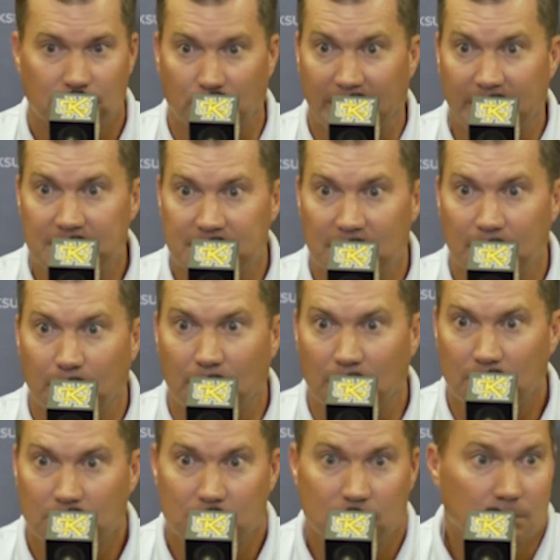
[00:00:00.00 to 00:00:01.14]
Plain and simple.
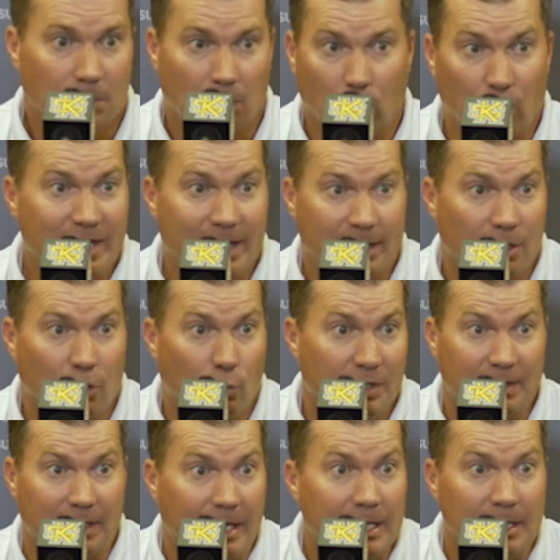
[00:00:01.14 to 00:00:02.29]
We got to go
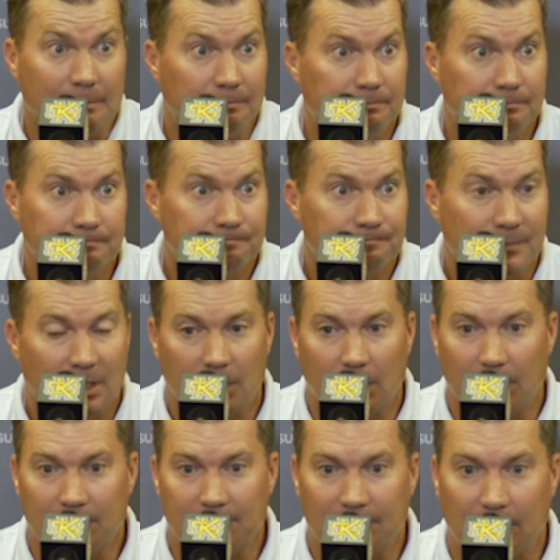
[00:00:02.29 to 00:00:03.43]
win the game
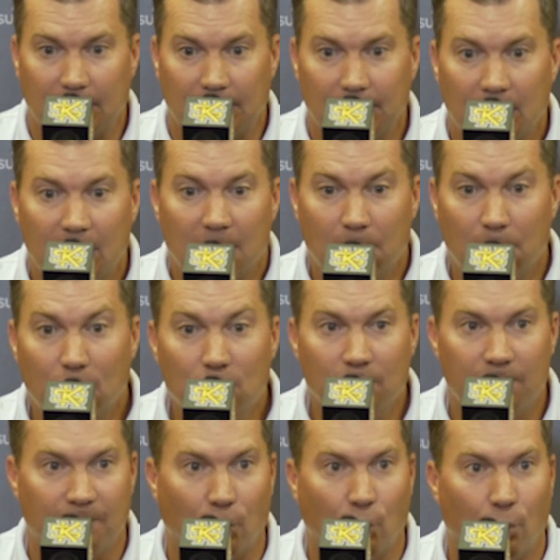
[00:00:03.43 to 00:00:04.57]
and
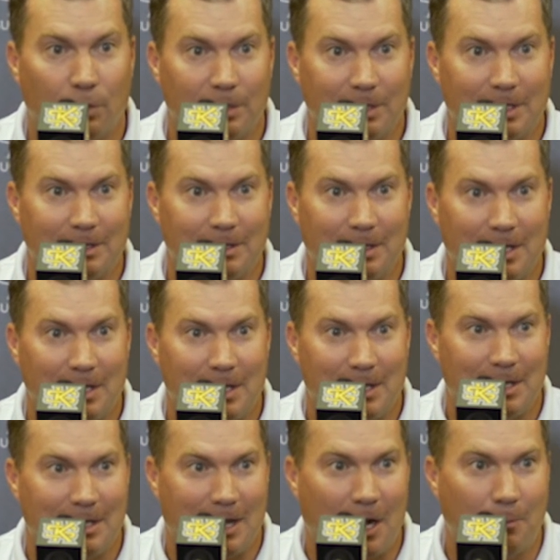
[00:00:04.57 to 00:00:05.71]
move forward. And
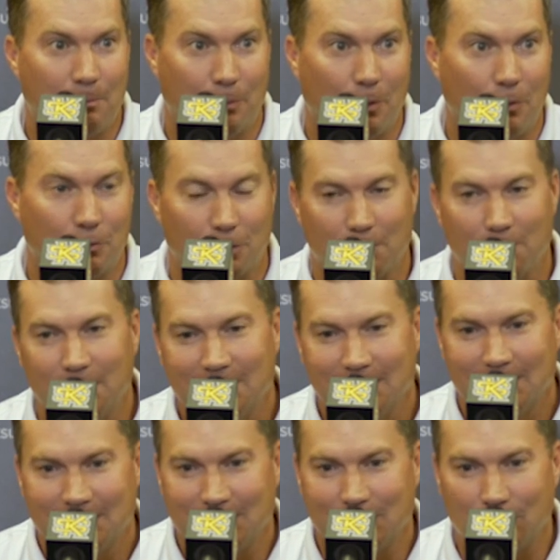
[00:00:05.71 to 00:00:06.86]
our program,
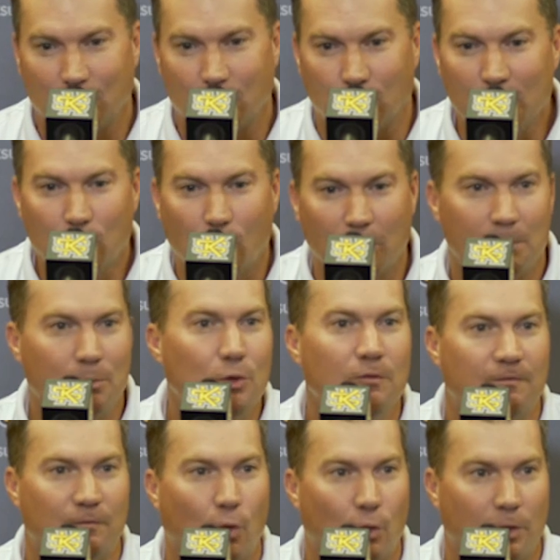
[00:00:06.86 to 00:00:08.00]
we want to
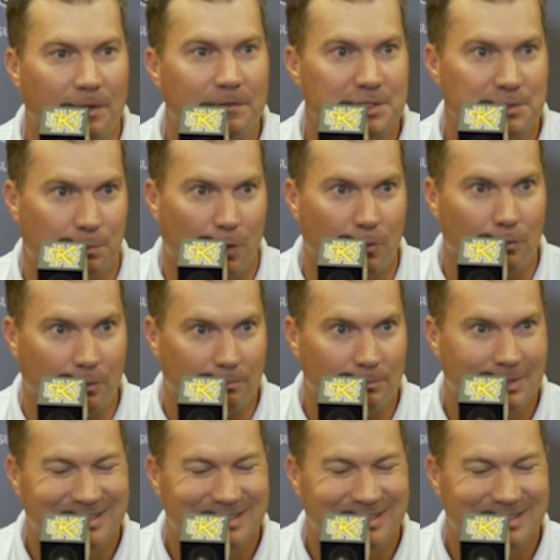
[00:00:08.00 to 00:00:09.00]
move forward in this program.